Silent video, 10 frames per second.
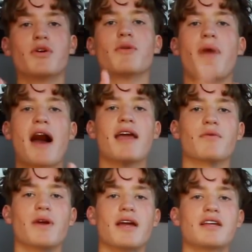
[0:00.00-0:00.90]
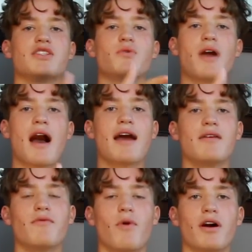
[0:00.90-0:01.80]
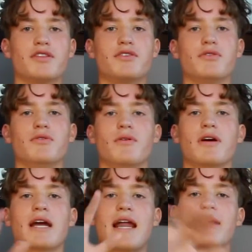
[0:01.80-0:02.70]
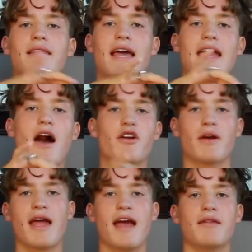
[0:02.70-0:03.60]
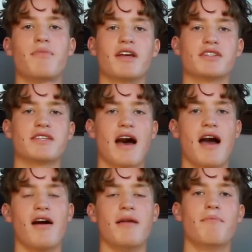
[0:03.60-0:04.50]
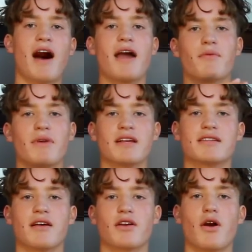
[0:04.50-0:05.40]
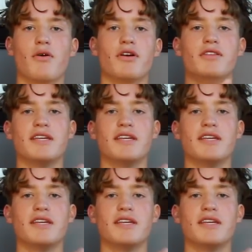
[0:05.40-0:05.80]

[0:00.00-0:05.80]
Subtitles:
when you're buying rings, you kind of want to kind of lay out your hand, pick a style, and buy rings that go good